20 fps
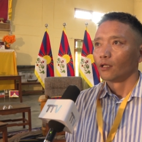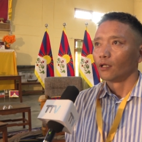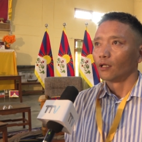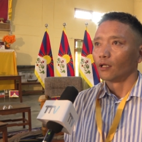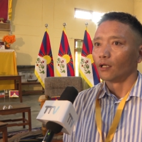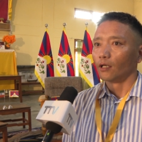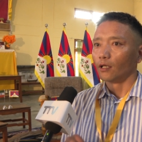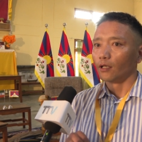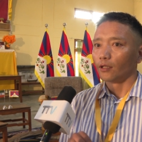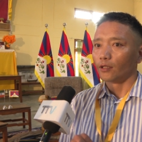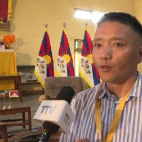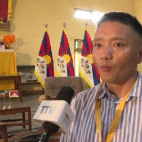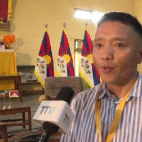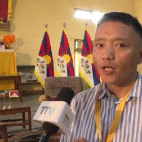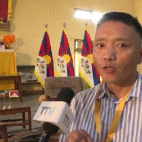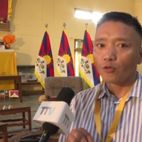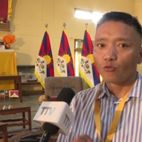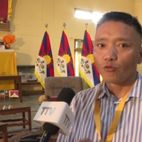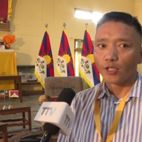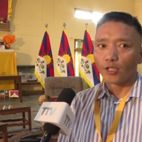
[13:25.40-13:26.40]
The
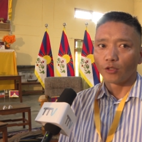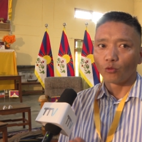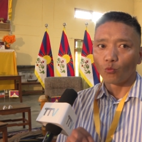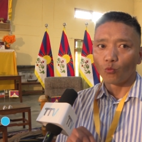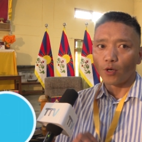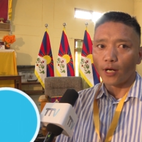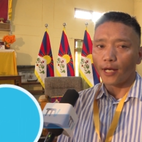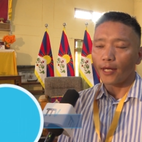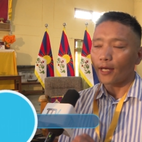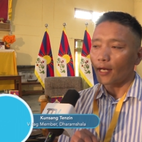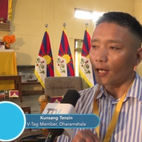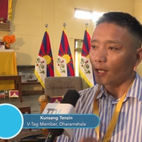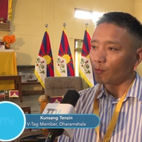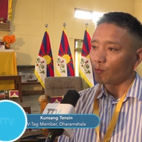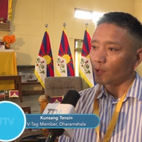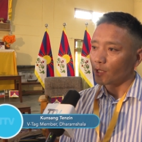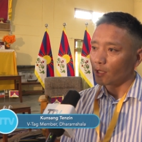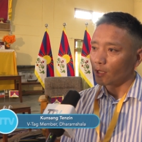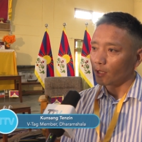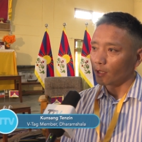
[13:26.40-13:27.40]
main reason why
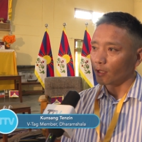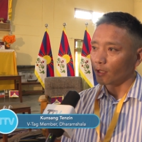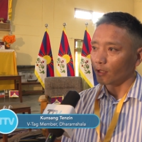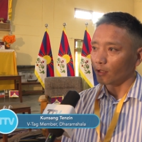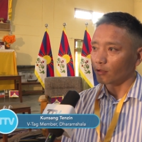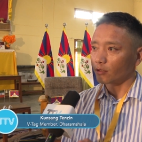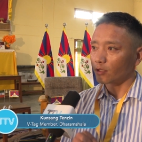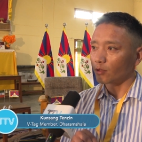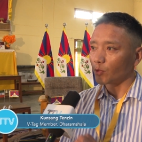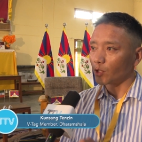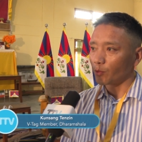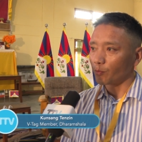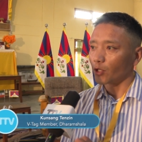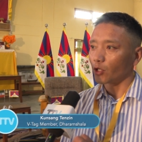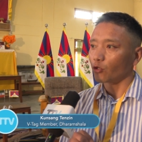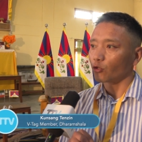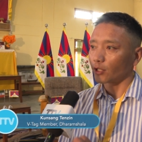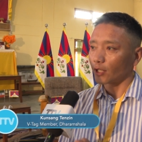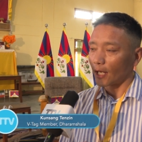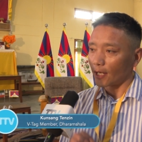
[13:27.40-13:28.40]
I'm here is simply
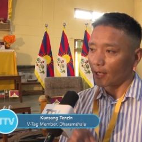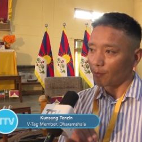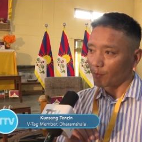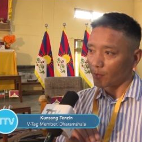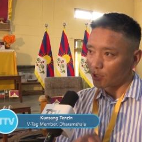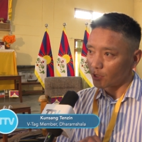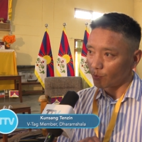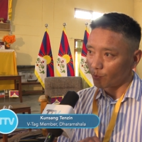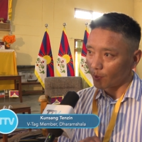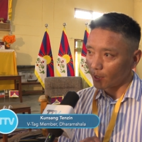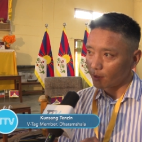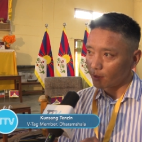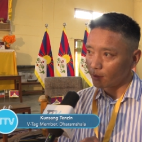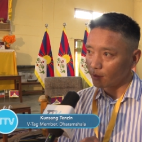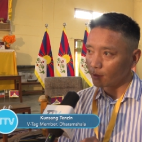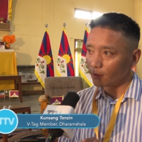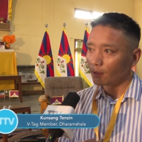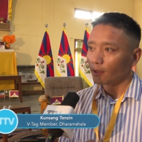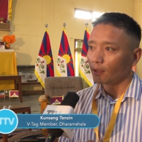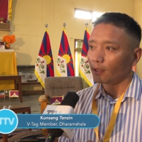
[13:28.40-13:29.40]
because I am a
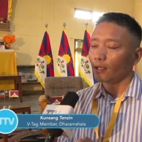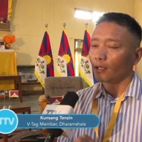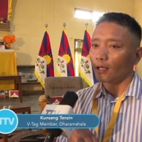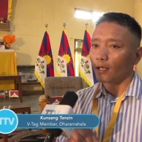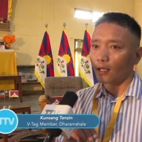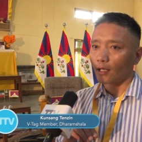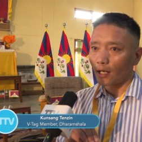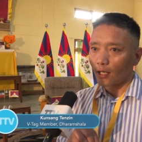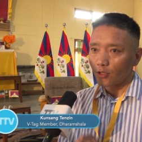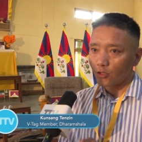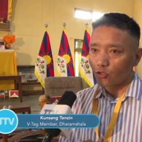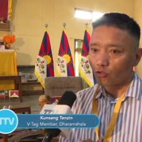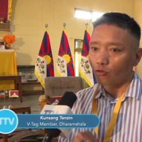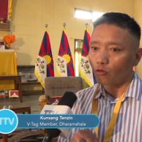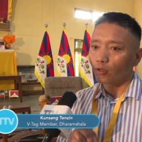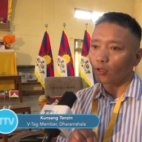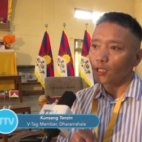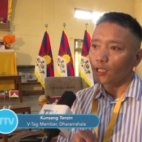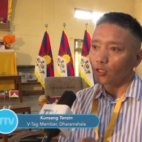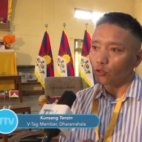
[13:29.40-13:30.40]
Tibetan, and I
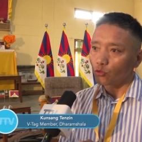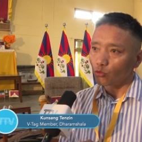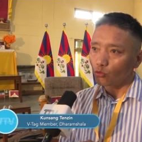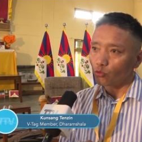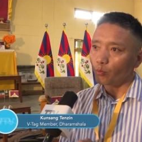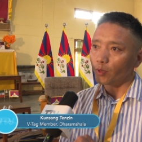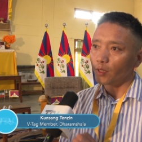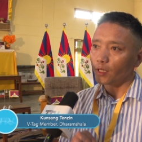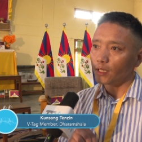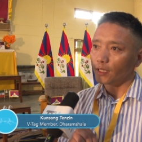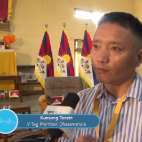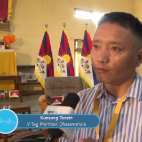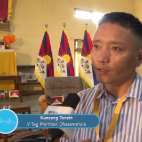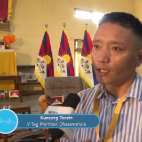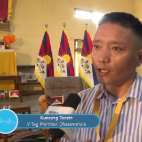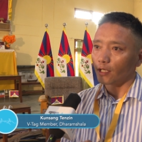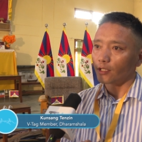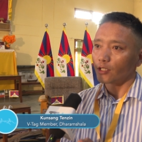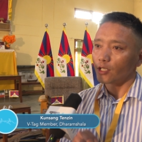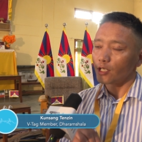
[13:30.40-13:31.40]
strongly do believe
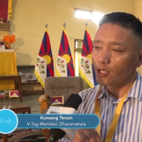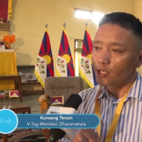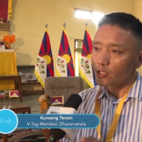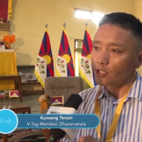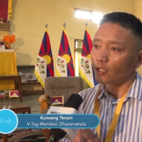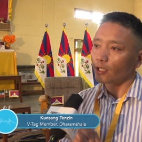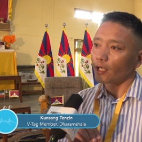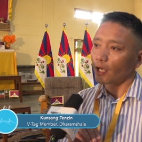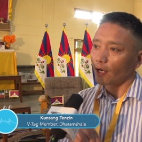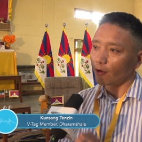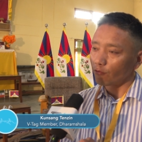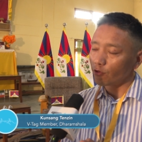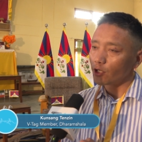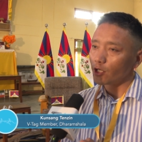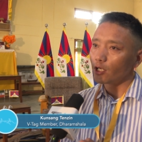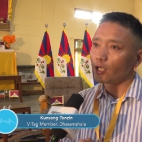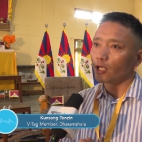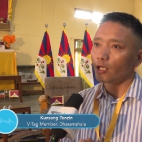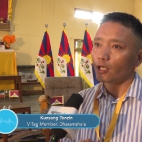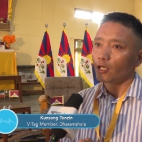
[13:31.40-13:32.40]
that each and
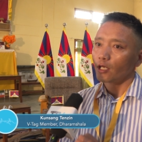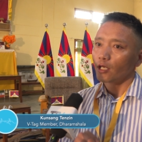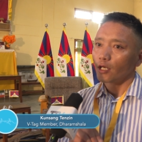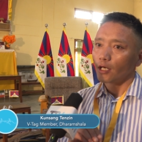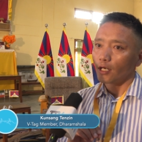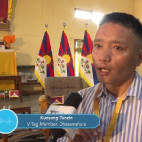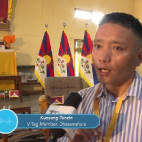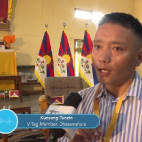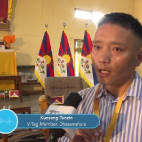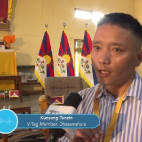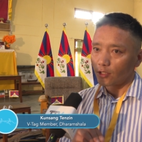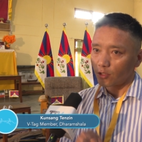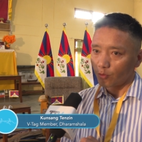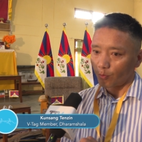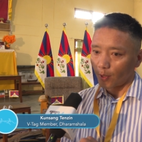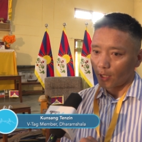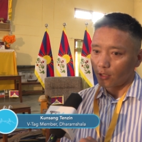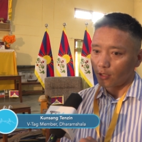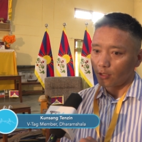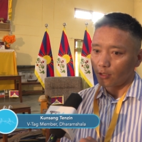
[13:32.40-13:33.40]
every
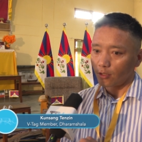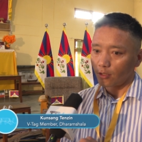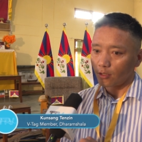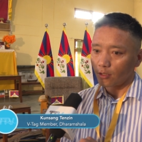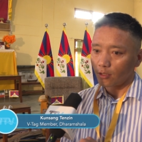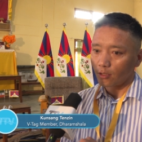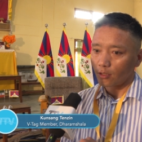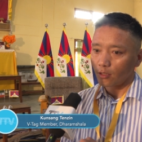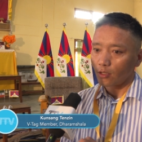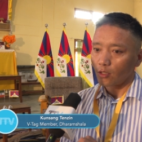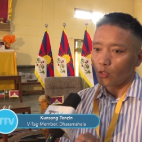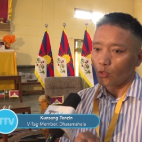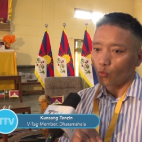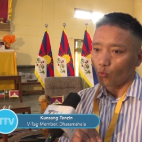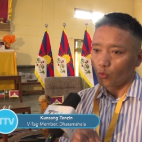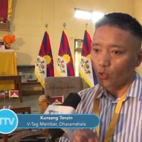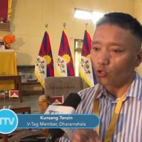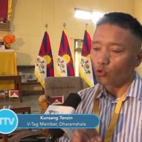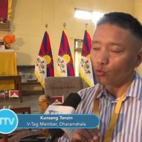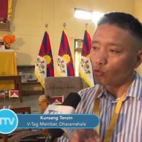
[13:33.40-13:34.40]
Tibetan,
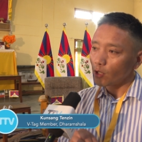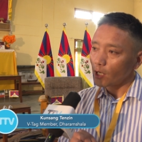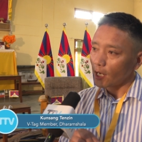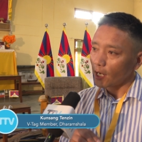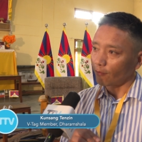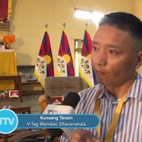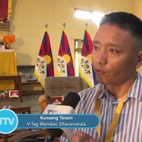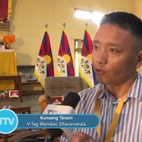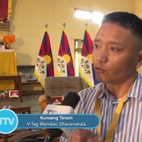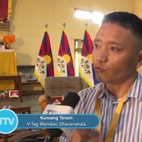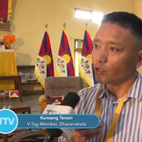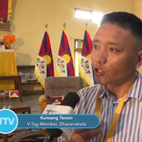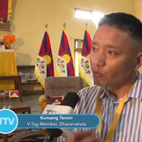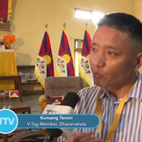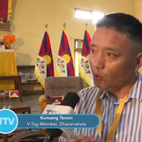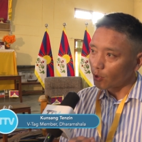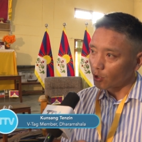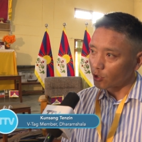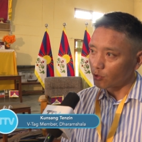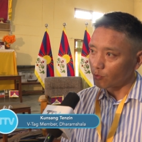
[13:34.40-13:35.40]
we do have the
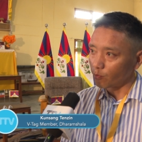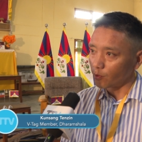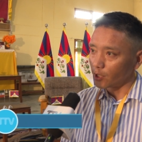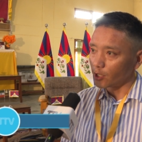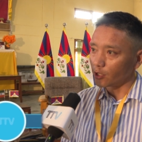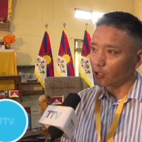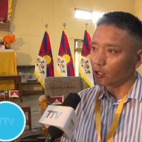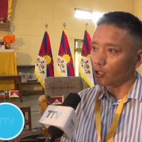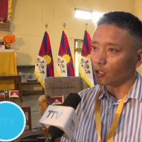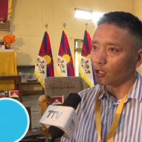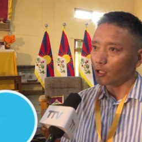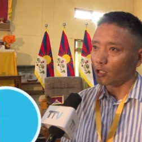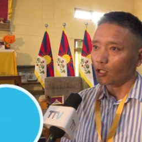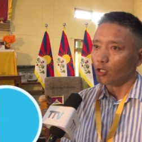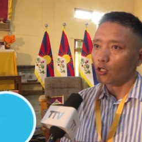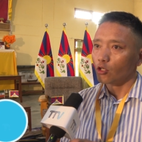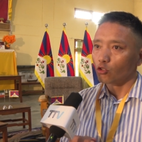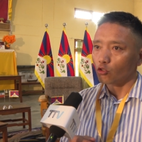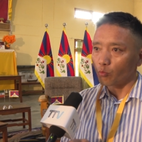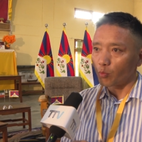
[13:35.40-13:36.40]
responsibility
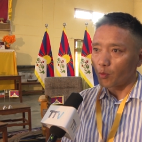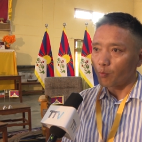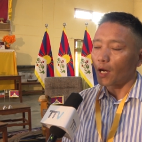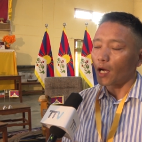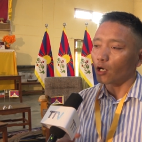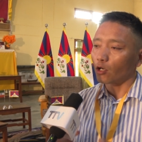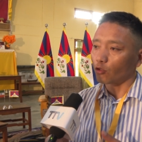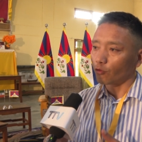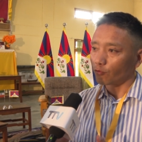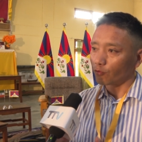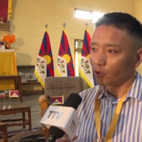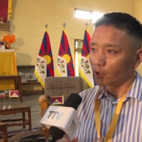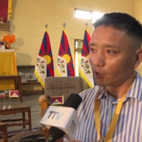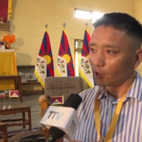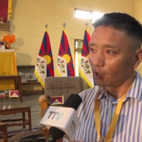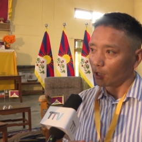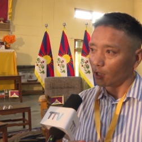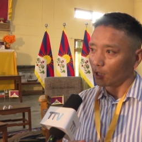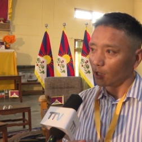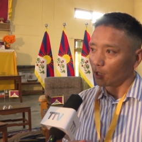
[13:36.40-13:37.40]
to be part of
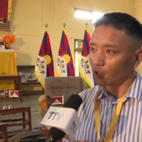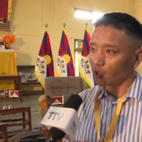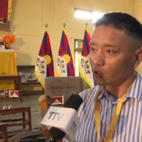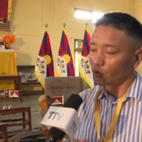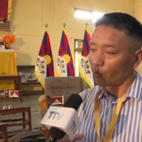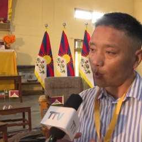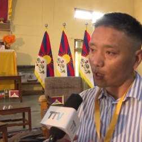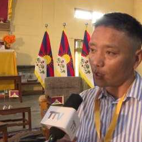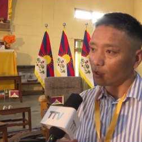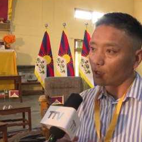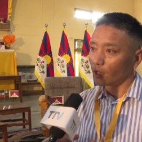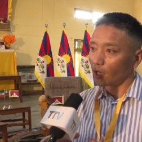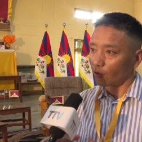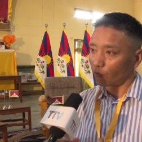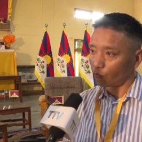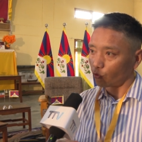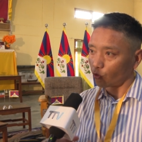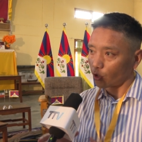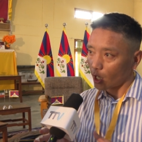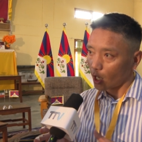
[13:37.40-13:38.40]
the Tibetan
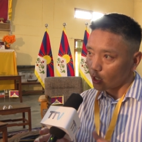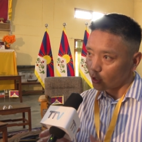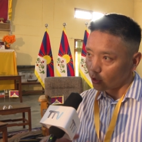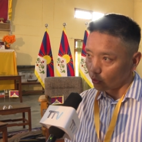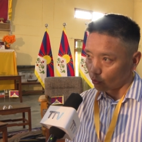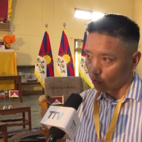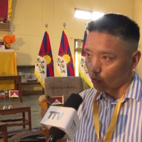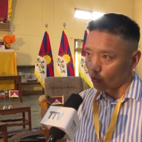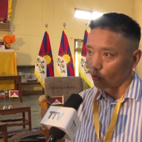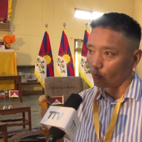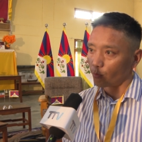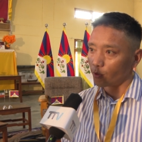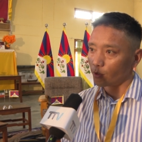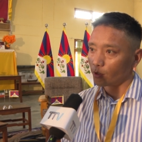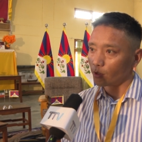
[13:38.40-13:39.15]
Advocacy Group,